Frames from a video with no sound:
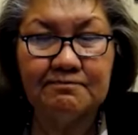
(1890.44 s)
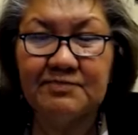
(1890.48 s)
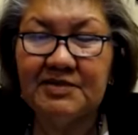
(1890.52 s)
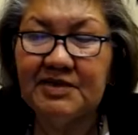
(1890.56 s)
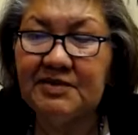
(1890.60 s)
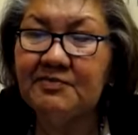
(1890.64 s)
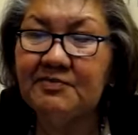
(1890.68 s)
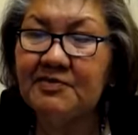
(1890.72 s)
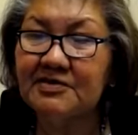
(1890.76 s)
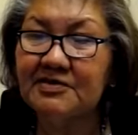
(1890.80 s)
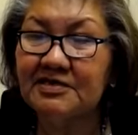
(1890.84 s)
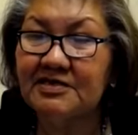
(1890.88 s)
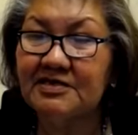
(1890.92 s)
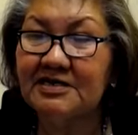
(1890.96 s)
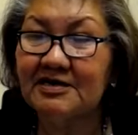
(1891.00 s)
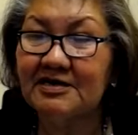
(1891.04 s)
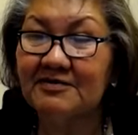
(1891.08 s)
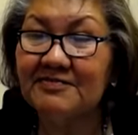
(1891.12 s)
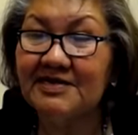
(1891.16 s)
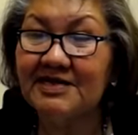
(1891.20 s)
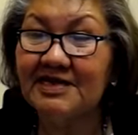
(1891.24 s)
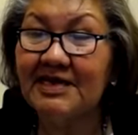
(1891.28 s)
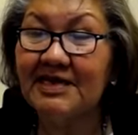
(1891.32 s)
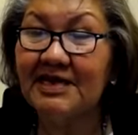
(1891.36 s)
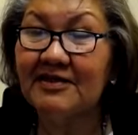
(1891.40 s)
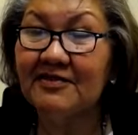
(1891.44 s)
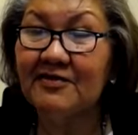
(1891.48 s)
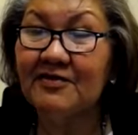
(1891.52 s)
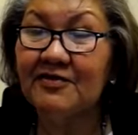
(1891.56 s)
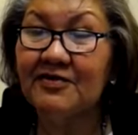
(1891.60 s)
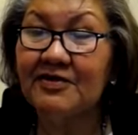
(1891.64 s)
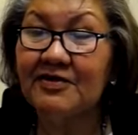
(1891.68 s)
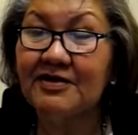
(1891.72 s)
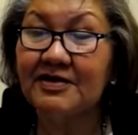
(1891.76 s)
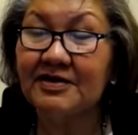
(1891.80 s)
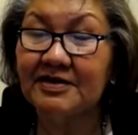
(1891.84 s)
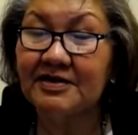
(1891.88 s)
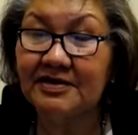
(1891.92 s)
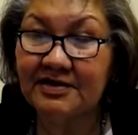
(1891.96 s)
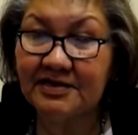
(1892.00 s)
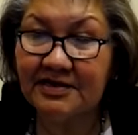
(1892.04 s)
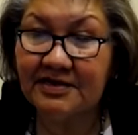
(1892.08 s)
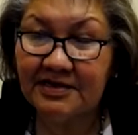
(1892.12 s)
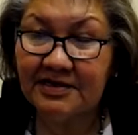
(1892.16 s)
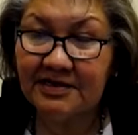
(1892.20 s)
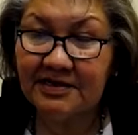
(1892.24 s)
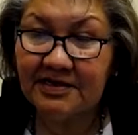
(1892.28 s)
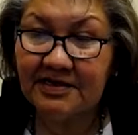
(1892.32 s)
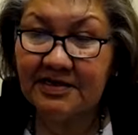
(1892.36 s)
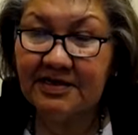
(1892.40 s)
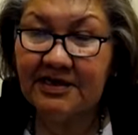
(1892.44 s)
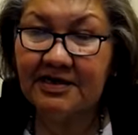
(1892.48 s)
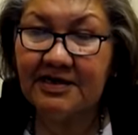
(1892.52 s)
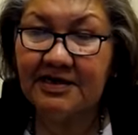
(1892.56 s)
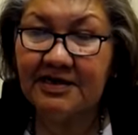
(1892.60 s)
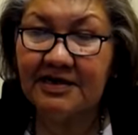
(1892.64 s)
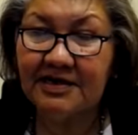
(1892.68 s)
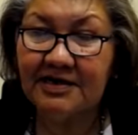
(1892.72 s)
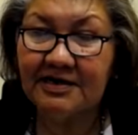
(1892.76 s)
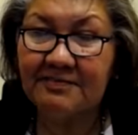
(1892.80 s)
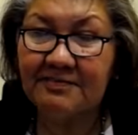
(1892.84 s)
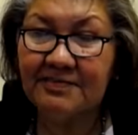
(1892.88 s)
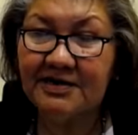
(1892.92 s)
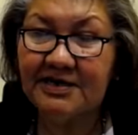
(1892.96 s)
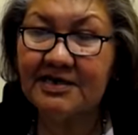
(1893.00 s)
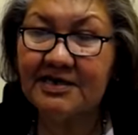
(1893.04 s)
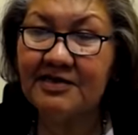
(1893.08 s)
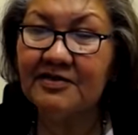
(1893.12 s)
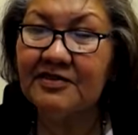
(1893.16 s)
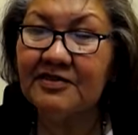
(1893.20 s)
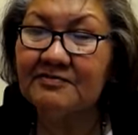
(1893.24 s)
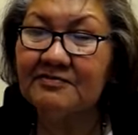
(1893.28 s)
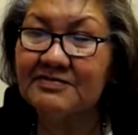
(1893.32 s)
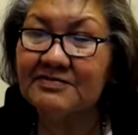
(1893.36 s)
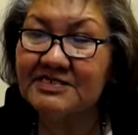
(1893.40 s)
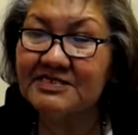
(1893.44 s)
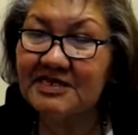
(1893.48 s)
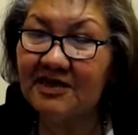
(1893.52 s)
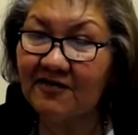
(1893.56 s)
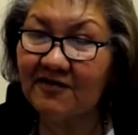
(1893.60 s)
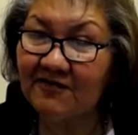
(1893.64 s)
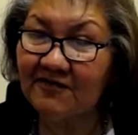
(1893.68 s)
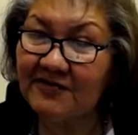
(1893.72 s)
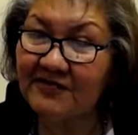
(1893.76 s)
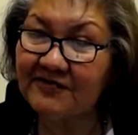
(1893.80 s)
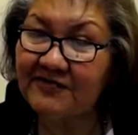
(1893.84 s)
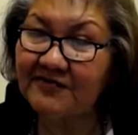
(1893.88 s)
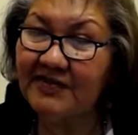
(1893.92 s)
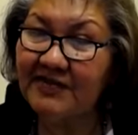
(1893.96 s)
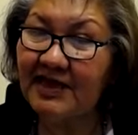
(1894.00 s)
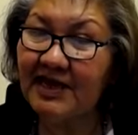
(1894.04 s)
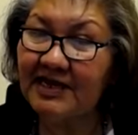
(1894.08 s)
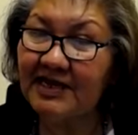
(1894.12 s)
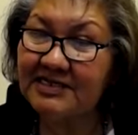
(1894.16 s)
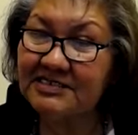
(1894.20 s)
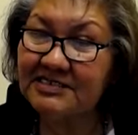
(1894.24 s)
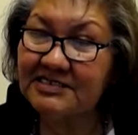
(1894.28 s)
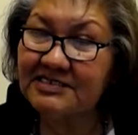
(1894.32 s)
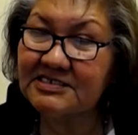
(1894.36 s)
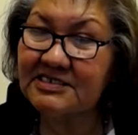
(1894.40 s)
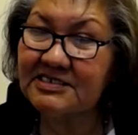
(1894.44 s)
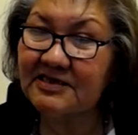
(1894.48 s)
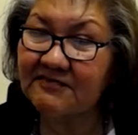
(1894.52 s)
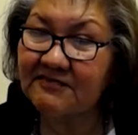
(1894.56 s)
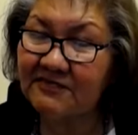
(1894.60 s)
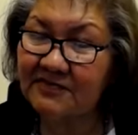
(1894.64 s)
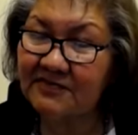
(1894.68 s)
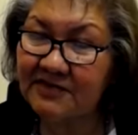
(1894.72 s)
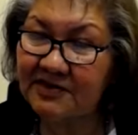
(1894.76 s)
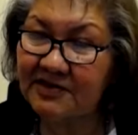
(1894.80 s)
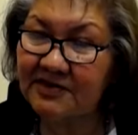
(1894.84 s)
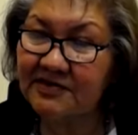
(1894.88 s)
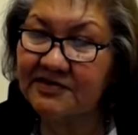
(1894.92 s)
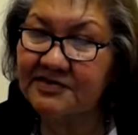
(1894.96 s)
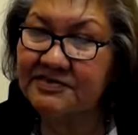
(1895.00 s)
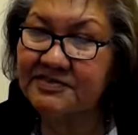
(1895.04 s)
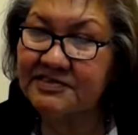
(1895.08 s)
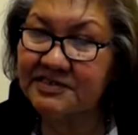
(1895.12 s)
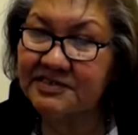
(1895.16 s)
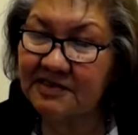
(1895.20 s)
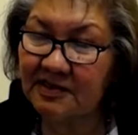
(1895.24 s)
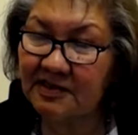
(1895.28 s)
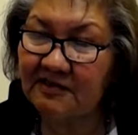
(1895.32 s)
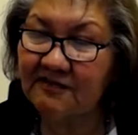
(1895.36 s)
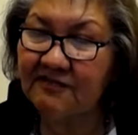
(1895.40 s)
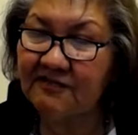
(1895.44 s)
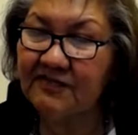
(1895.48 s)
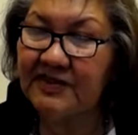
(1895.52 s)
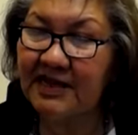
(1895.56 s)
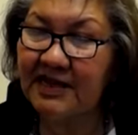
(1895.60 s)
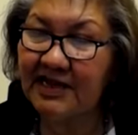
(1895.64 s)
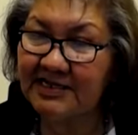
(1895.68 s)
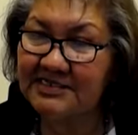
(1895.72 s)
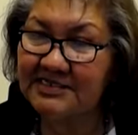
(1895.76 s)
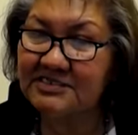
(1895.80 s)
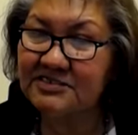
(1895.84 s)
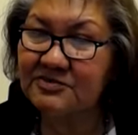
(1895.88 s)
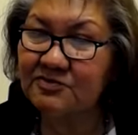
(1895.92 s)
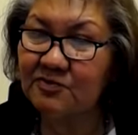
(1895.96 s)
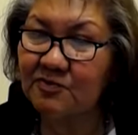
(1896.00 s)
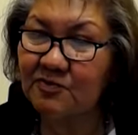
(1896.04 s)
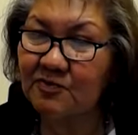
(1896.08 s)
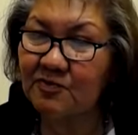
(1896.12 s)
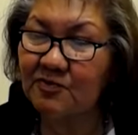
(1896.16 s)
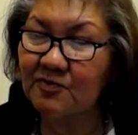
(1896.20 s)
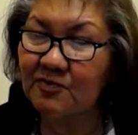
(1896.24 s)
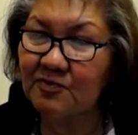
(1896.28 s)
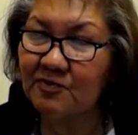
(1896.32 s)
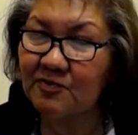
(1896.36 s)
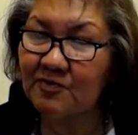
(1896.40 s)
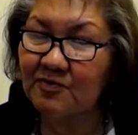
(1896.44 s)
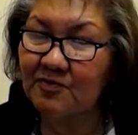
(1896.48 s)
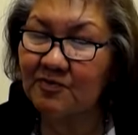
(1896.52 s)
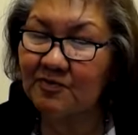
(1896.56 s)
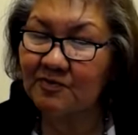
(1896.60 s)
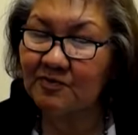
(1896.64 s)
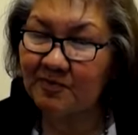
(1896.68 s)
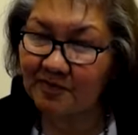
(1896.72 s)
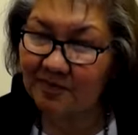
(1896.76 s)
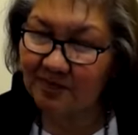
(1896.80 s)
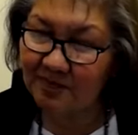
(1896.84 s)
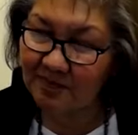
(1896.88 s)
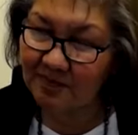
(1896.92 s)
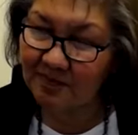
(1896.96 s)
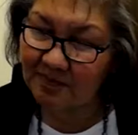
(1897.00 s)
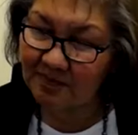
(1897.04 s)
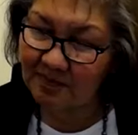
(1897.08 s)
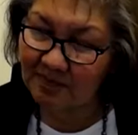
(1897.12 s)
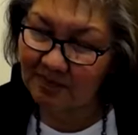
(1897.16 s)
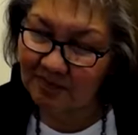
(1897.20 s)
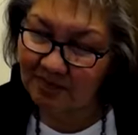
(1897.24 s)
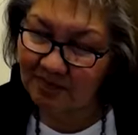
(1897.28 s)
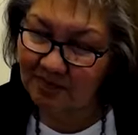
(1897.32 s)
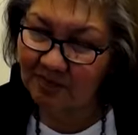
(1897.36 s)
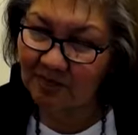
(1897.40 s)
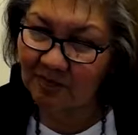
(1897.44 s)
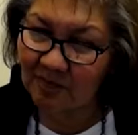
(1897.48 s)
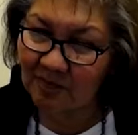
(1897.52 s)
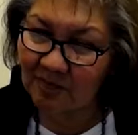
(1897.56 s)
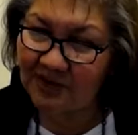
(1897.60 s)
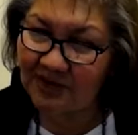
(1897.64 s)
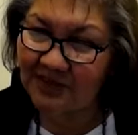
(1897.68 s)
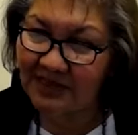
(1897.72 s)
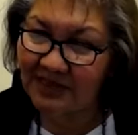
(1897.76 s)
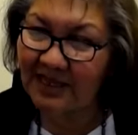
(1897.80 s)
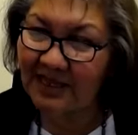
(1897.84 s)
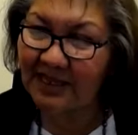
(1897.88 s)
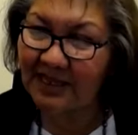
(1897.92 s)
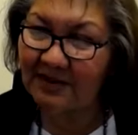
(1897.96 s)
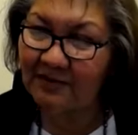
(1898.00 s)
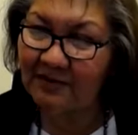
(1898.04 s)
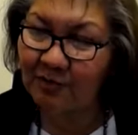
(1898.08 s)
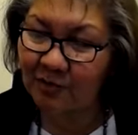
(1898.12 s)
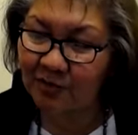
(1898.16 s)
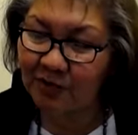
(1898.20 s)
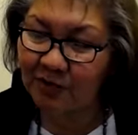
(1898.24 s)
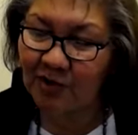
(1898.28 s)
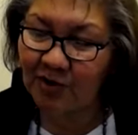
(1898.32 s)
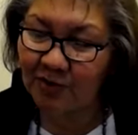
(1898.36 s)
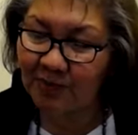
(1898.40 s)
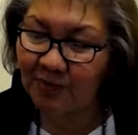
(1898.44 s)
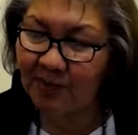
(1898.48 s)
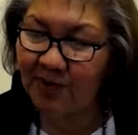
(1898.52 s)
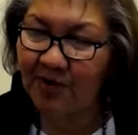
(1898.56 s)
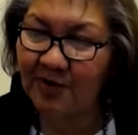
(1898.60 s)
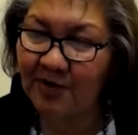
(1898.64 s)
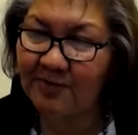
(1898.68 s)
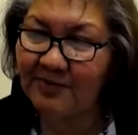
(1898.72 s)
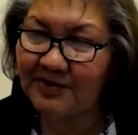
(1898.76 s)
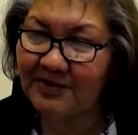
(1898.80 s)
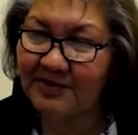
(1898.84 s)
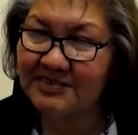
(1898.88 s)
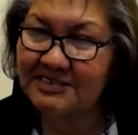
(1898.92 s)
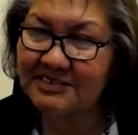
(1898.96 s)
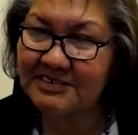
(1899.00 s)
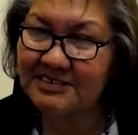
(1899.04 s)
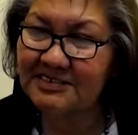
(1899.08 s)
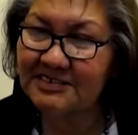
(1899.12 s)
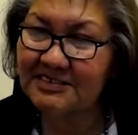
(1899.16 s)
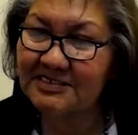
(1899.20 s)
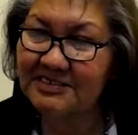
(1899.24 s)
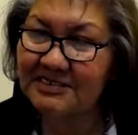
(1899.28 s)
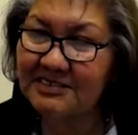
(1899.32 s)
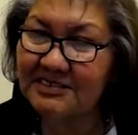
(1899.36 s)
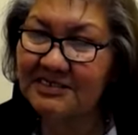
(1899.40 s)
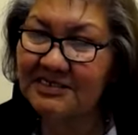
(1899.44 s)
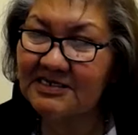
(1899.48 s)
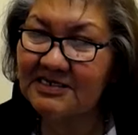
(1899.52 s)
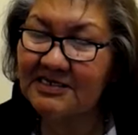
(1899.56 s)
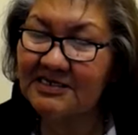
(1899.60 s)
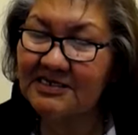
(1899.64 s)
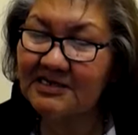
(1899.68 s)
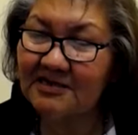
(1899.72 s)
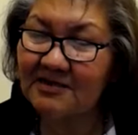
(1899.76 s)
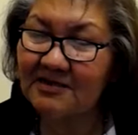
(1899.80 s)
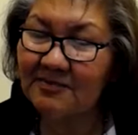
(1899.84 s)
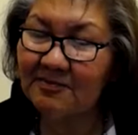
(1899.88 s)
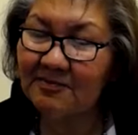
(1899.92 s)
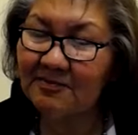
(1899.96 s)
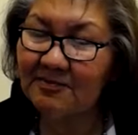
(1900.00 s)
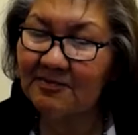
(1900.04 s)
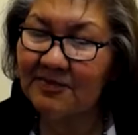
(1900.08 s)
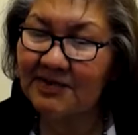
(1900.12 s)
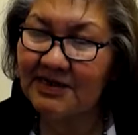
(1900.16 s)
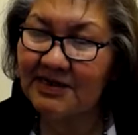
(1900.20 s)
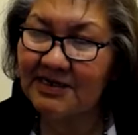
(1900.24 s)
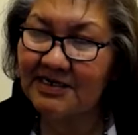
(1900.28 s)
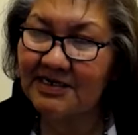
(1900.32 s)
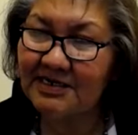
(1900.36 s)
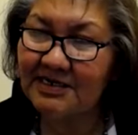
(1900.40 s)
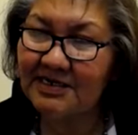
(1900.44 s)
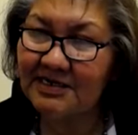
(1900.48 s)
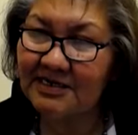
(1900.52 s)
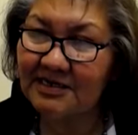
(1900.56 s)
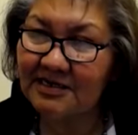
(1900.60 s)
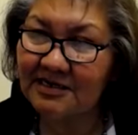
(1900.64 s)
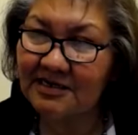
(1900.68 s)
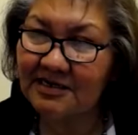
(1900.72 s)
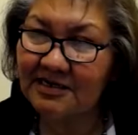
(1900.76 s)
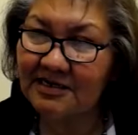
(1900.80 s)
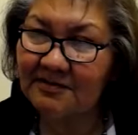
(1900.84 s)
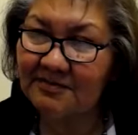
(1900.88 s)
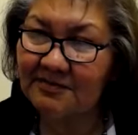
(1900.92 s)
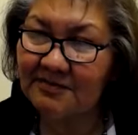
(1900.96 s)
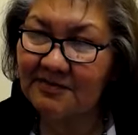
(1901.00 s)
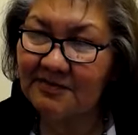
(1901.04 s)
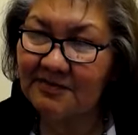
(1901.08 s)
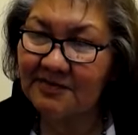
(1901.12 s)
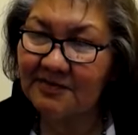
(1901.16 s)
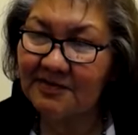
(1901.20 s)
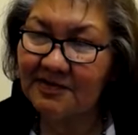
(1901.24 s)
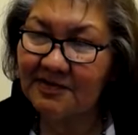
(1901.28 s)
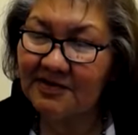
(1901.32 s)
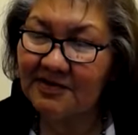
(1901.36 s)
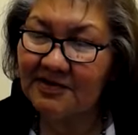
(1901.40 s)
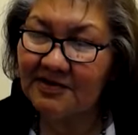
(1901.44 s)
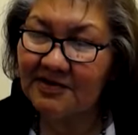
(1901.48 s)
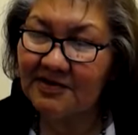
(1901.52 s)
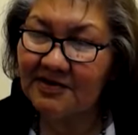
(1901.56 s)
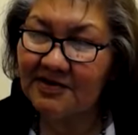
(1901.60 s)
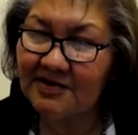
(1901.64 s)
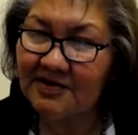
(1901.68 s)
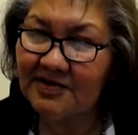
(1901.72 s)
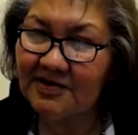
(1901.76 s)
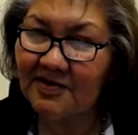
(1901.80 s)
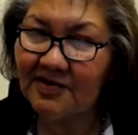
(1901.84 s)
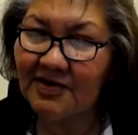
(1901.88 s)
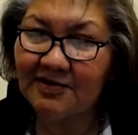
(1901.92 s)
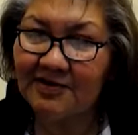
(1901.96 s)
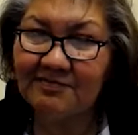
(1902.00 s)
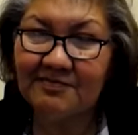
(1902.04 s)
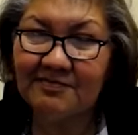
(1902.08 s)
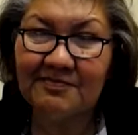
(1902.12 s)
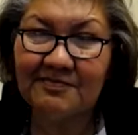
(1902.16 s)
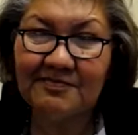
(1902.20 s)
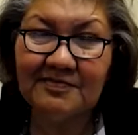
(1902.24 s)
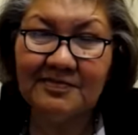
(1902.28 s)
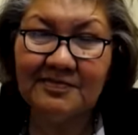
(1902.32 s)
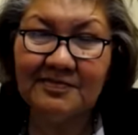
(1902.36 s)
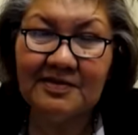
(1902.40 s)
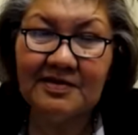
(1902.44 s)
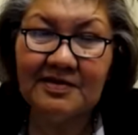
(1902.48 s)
people to come together and um, heal themselves if that's if there's if that's what they their purpose. But um, you know, I'm